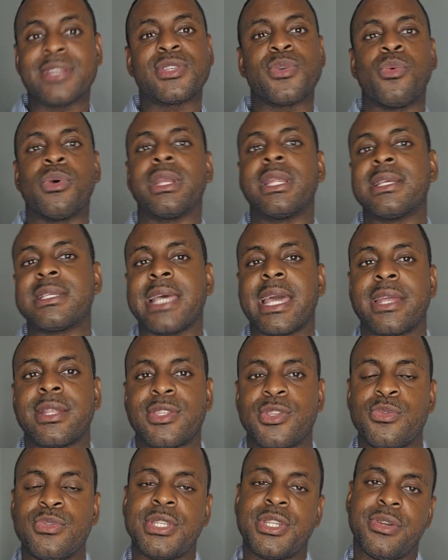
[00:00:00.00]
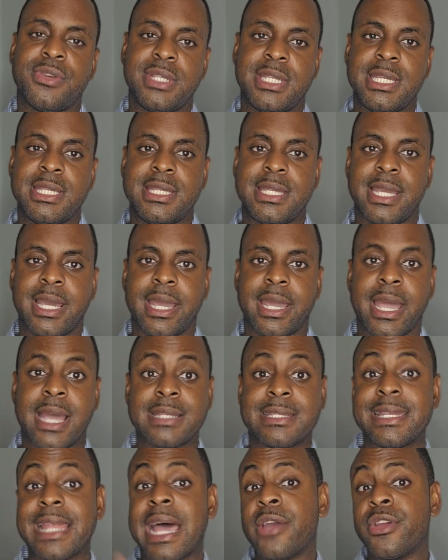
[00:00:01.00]
So what does that do to your DTI,
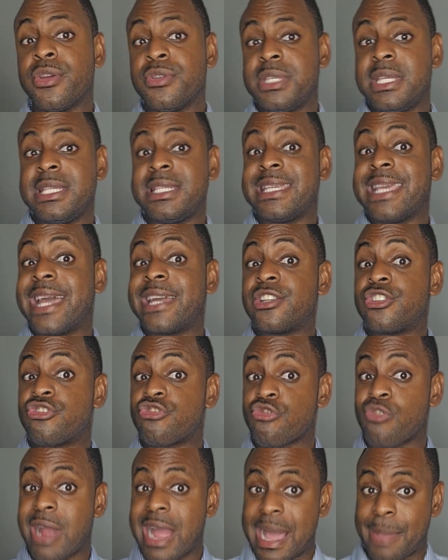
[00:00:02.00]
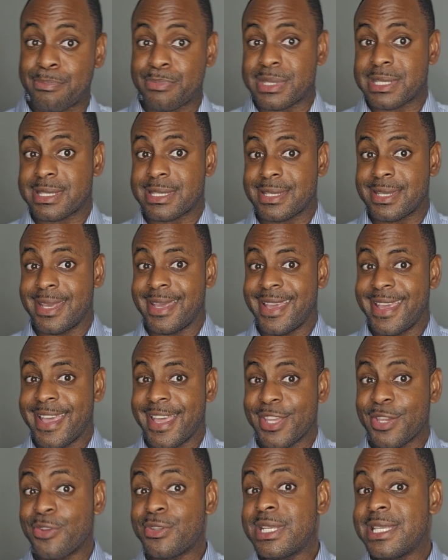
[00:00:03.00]
guys? Now your DTI drops.
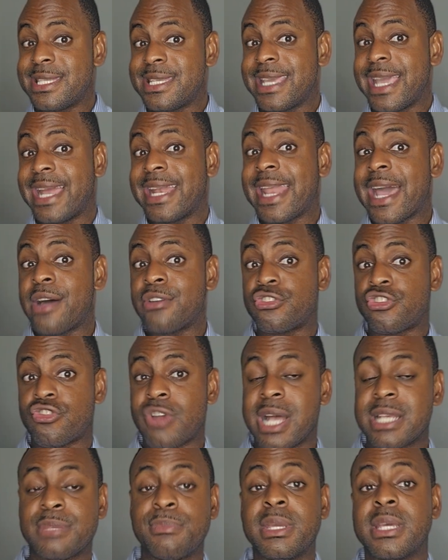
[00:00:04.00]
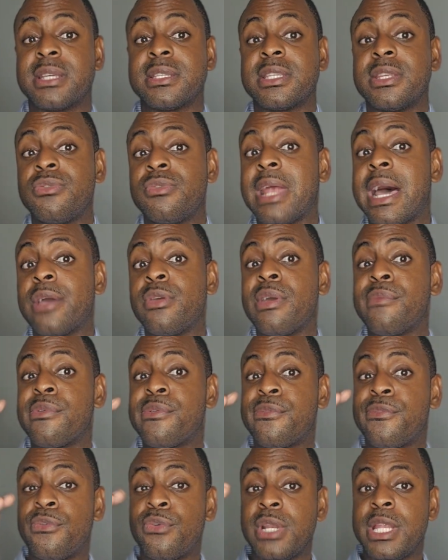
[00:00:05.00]
Your DTI now drops because you have a
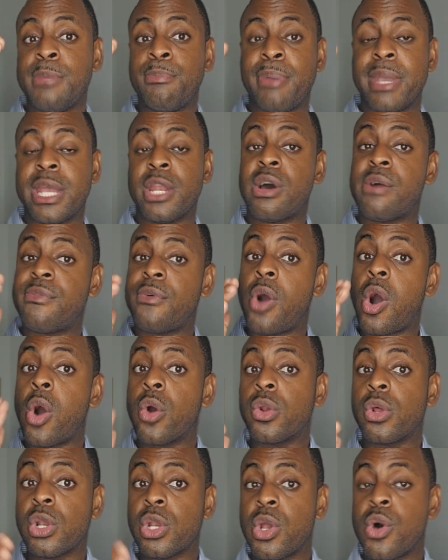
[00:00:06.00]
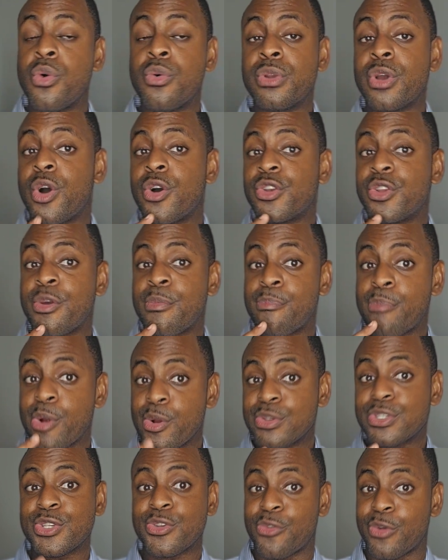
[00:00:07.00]
fully paid off auto loan on your
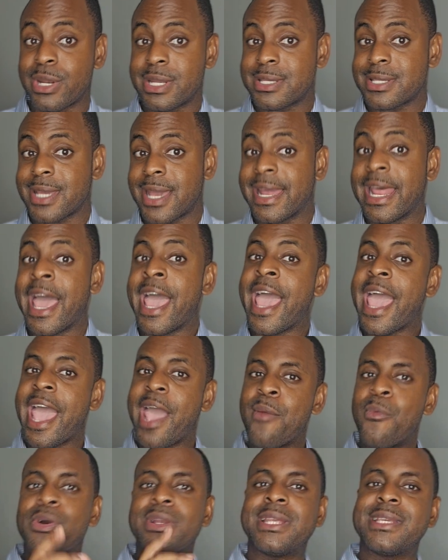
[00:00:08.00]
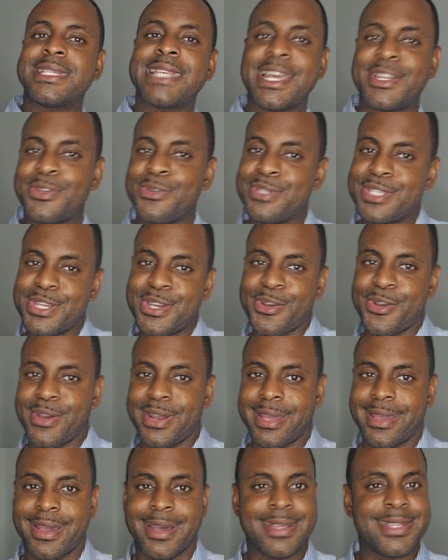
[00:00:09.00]
personal credit side. And what does that do to your
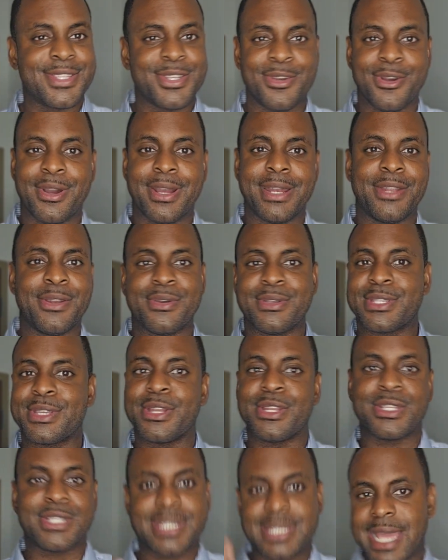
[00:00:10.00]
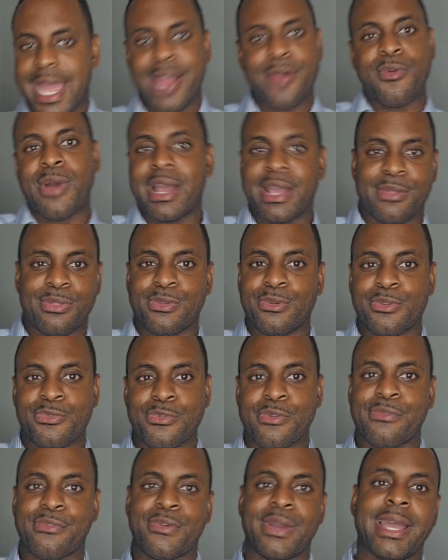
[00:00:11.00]
credit, guys? You already know it's going to skyrocket through the
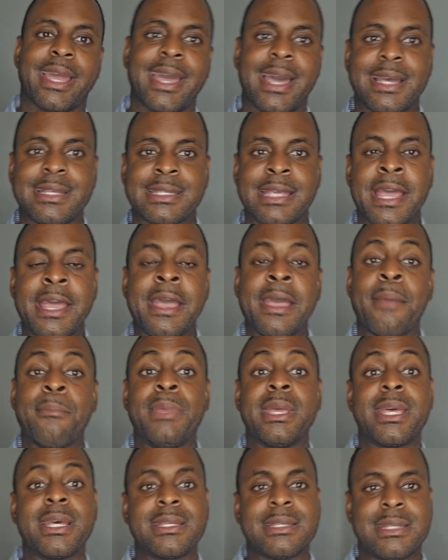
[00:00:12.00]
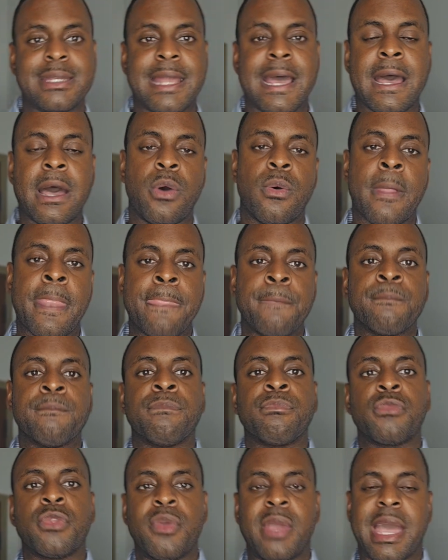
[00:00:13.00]
roof, right, guys? Because now
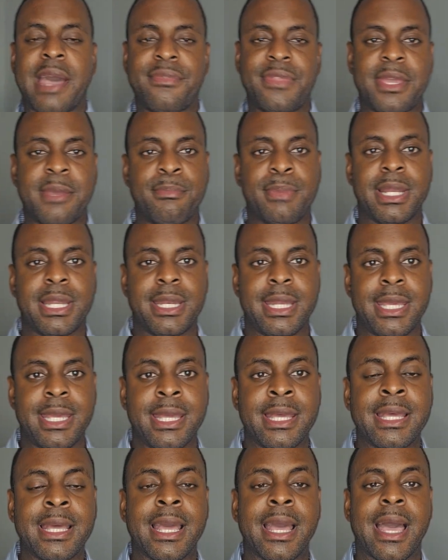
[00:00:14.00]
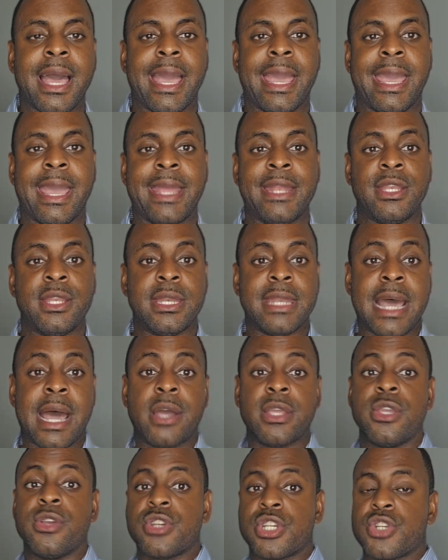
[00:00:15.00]
you have the ability, and now
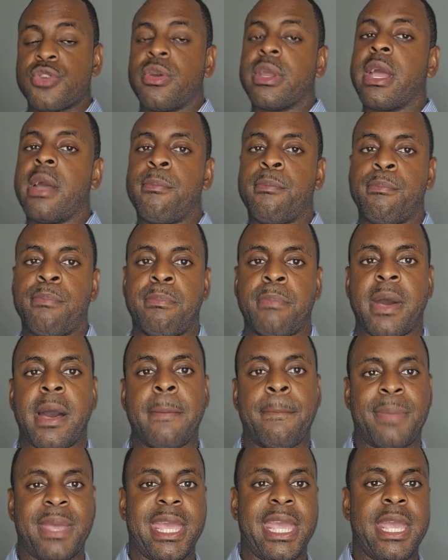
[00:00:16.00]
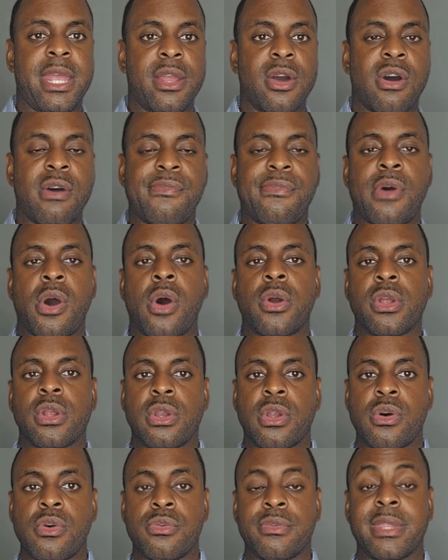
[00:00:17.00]
you're showing up a paid off auto
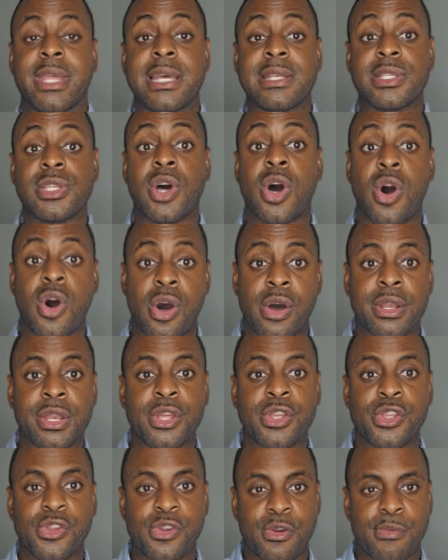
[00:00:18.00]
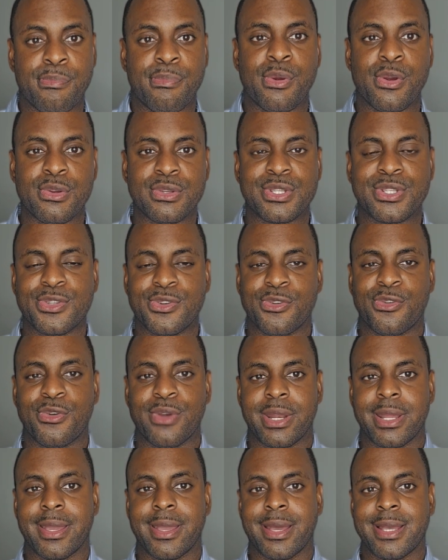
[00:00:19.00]
loan that's on your personal
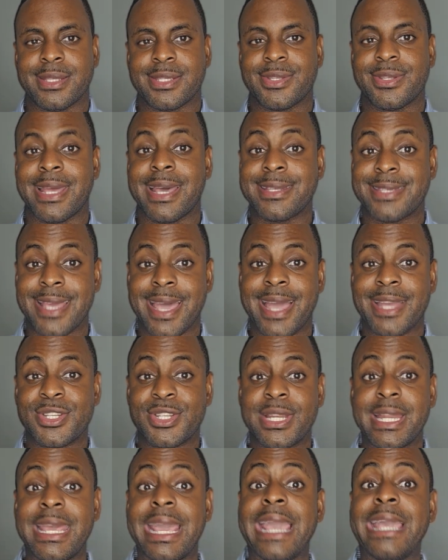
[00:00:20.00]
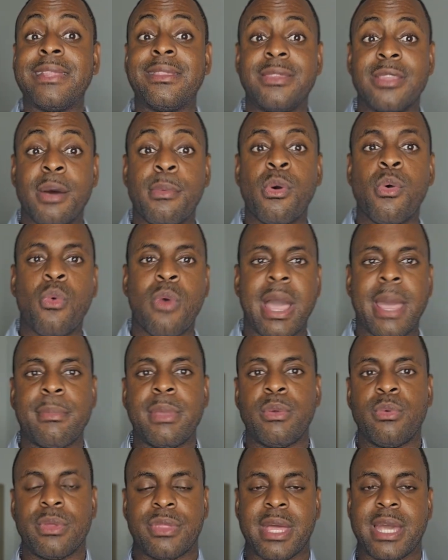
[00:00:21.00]
credit, guys. So that's actually a double
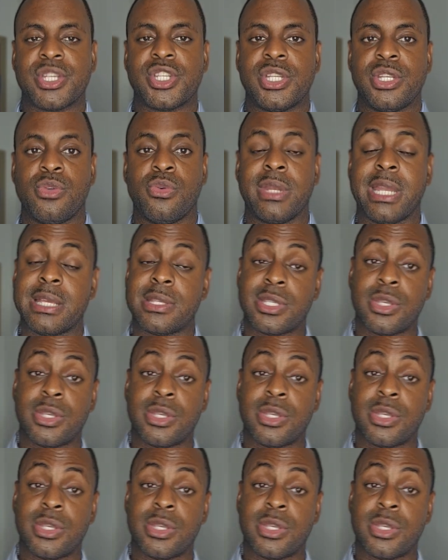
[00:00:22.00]
whammy with actually doing that.